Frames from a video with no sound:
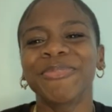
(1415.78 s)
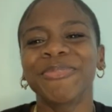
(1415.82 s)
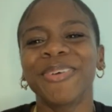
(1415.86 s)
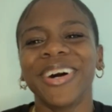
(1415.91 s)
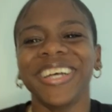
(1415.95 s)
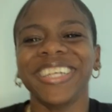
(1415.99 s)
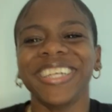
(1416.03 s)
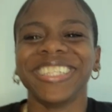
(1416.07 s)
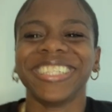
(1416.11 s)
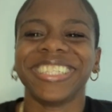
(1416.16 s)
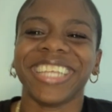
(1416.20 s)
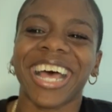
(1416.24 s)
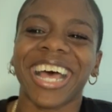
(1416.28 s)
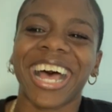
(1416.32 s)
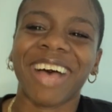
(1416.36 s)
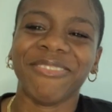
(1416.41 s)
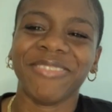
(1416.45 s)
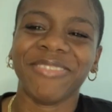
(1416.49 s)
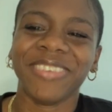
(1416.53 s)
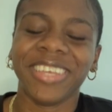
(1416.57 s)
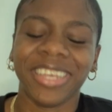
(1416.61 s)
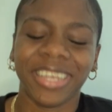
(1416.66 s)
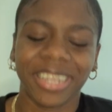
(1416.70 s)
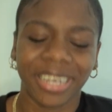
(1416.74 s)
but I
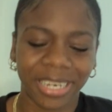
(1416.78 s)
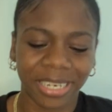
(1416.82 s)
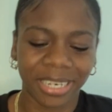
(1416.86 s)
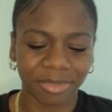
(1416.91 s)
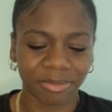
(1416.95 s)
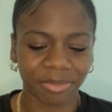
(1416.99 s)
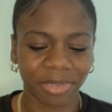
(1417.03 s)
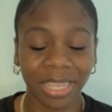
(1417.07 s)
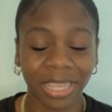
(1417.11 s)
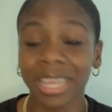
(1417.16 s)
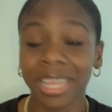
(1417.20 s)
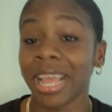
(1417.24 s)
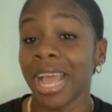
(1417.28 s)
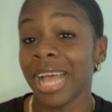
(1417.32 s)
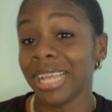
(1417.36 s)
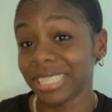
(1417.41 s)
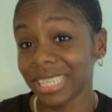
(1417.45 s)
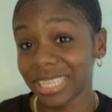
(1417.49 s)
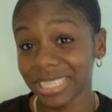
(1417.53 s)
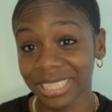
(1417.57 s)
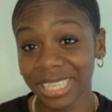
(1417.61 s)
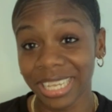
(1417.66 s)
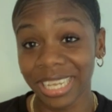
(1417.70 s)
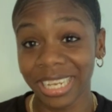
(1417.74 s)
mean,
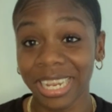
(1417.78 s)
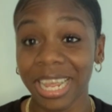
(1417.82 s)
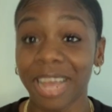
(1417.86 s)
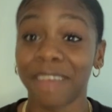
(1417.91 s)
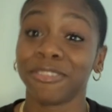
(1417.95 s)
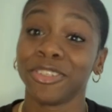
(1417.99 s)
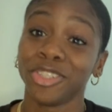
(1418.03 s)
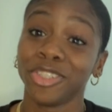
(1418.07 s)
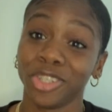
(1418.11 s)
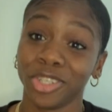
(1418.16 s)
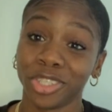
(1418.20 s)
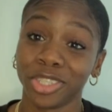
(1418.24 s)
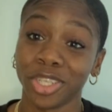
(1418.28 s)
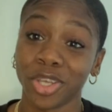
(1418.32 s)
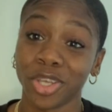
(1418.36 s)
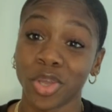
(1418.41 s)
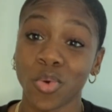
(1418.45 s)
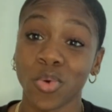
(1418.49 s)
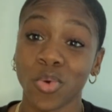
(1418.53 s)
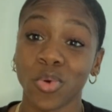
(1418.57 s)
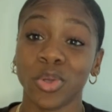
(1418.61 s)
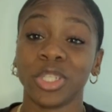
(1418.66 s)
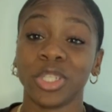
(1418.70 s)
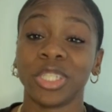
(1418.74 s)
as I said, you have to trust your
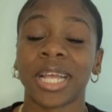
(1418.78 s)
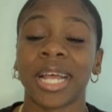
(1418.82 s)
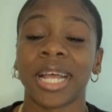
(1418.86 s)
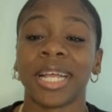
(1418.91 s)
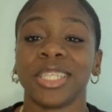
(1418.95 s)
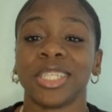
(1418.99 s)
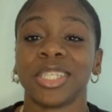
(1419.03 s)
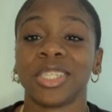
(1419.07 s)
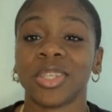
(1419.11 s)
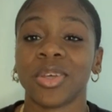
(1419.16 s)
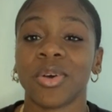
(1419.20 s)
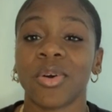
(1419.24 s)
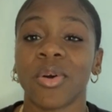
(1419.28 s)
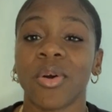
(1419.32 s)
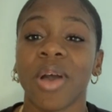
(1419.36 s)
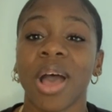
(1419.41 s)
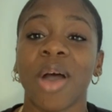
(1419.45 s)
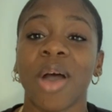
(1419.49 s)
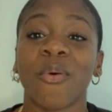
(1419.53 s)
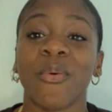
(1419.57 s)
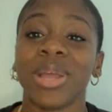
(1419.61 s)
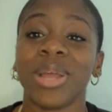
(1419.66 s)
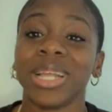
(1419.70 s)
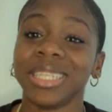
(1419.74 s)
coach. And so
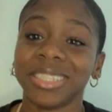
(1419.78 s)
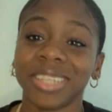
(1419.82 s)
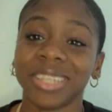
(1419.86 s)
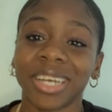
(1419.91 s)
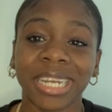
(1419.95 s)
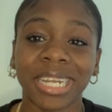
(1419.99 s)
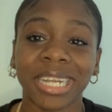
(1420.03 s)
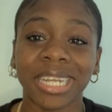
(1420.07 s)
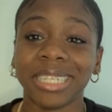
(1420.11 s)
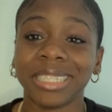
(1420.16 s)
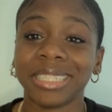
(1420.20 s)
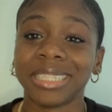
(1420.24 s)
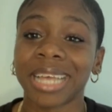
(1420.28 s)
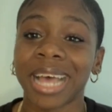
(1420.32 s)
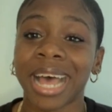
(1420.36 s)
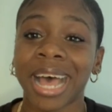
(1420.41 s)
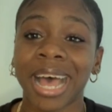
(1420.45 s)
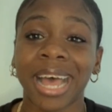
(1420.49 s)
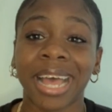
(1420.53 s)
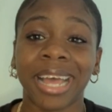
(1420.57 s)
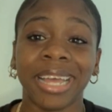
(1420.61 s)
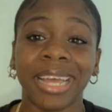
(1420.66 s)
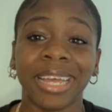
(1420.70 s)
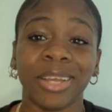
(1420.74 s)
I went on it.
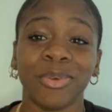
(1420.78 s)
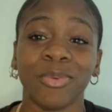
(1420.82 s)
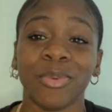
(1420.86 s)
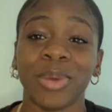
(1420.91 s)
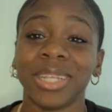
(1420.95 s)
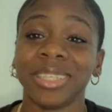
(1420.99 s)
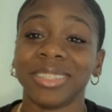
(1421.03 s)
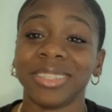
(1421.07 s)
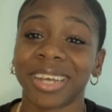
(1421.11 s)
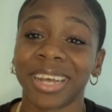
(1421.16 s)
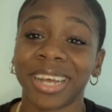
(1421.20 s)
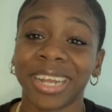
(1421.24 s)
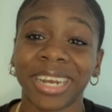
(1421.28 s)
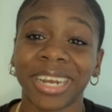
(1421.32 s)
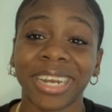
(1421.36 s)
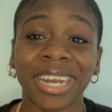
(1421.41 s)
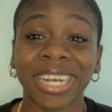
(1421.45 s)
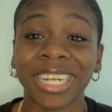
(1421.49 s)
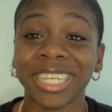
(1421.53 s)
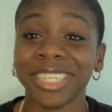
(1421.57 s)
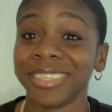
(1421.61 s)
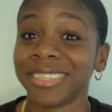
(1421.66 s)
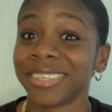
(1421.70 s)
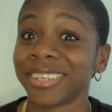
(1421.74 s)
I went
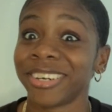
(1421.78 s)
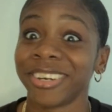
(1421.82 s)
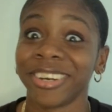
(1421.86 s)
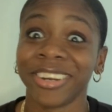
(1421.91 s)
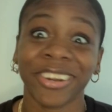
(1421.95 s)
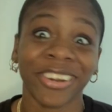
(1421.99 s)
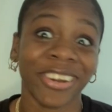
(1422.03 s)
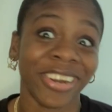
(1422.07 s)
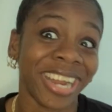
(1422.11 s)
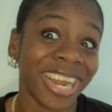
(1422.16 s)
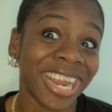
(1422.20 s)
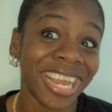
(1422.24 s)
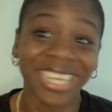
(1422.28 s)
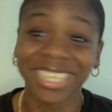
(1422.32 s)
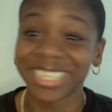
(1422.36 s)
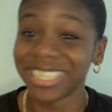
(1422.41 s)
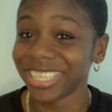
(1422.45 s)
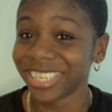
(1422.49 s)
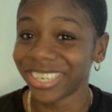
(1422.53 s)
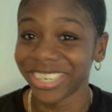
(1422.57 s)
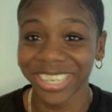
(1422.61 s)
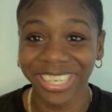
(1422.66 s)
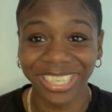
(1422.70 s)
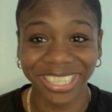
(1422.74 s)
on this
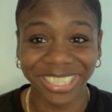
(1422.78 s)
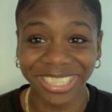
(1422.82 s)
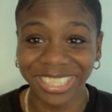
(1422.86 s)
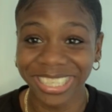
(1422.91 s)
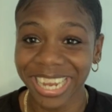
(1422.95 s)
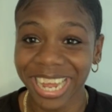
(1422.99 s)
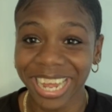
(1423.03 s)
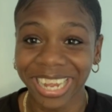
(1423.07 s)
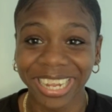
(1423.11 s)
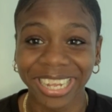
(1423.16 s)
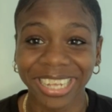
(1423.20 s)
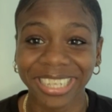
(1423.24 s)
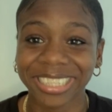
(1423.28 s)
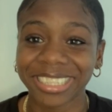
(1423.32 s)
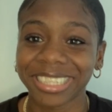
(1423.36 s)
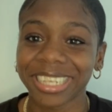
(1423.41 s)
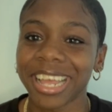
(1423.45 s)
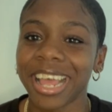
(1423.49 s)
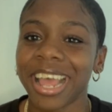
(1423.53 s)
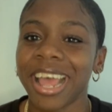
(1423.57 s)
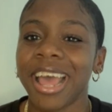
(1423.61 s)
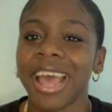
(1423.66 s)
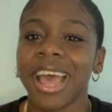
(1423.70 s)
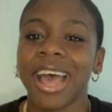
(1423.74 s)
crazy, crazy diet.
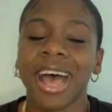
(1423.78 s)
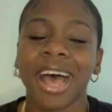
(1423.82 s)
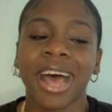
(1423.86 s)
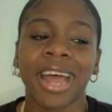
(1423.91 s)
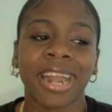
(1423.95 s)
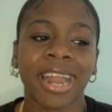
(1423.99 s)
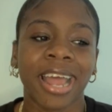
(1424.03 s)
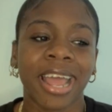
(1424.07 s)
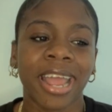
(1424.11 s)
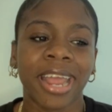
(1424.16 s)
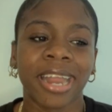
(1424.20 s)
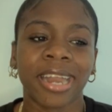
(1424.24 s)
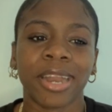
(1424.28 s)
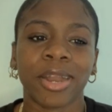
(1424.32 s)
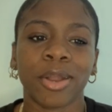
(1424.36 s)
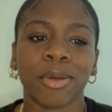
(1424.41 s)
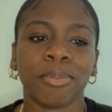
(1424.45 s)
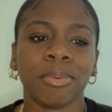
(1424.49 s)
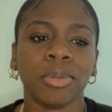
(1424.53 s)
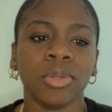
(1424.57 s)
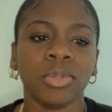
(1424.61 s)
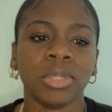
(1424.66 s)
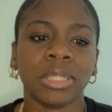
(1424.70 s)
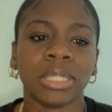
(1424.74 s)
And I ended
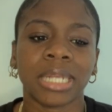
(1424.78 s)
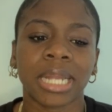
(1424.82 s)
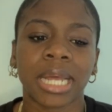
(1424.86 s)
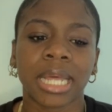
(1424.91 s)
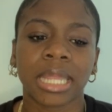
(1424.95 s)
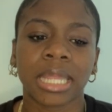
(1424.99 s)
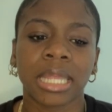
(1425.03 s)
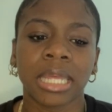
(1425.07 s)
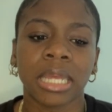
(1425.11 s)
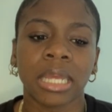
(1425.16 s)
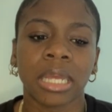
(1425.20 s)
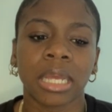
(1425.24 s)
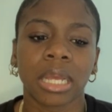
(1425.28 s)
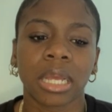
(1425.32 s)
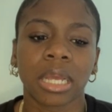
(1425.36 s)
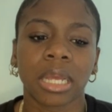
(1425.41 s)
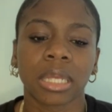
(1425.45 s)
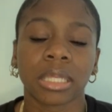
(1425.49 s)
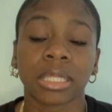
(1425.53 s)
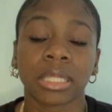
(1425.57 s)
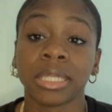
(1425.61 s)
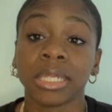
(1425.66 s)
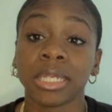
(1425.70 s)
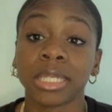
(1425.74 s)
up losing, I
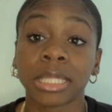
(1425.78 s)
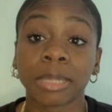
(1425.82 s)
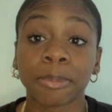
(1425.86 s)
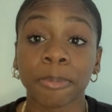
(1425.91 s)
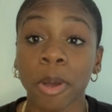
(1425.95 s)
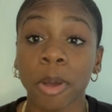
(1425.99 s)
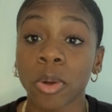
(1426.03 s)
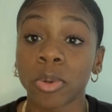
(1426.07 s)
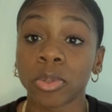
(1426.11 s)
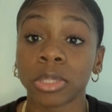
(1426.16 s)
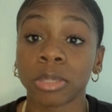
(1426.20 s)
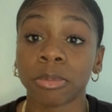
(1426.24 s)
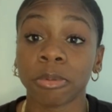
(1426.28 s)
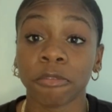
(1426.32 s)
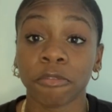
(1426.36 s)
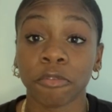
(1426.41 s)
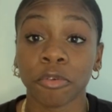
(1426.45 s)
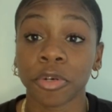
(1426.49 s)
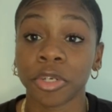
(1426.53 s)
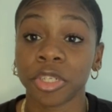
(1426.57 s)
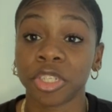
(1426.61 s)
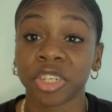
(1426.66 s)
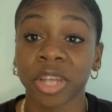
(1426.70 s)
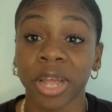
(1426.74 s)
think, six pounds
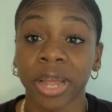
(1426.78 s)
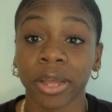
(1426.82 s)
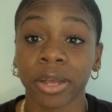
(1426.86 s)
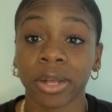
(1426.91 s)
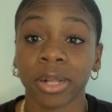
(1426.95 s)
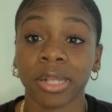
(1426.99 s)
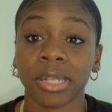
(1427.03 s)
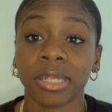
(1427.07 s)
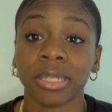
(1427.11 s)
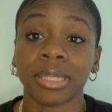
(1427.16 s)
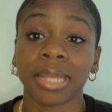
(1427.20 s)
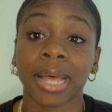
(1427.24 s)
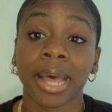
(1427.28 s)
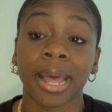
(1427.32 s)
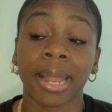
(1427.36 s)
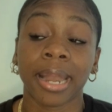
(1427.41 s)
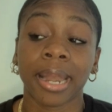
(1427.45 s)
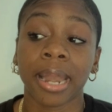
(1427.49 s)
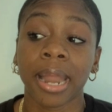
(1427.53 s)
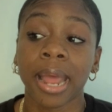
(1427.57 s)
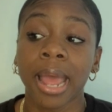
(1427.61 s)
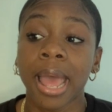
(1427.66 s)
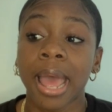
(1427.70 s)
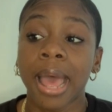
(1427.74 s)
before trials.
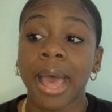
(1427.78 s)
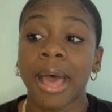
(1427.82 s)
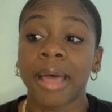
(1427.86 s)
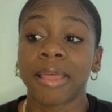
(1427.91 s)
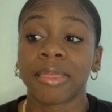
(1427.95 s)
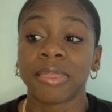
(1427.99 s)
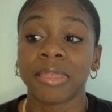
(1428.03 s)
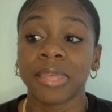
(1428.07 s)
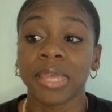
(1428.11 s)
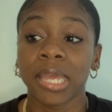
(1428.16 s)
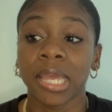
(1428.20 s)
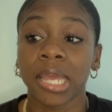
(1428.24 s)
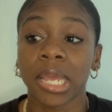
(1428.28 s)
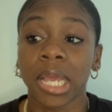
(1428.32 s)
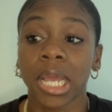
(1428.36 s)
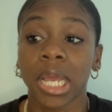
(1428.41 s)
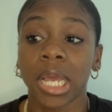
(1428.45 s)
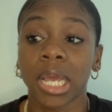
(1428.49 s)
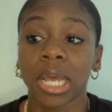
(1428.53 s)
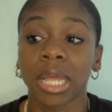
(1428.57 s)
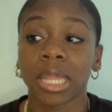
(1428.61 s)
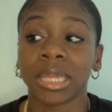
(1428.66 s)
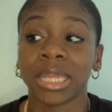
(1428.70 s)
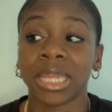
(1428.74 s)
And I think
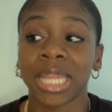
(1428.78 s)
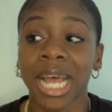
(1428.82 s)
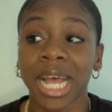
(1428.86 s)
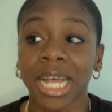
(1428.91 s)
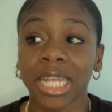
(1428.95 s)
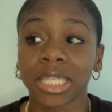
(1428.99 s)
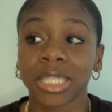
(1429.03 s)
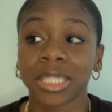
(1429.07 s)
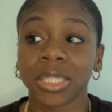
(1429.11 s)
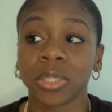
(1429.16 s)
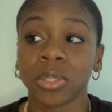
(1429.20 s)
that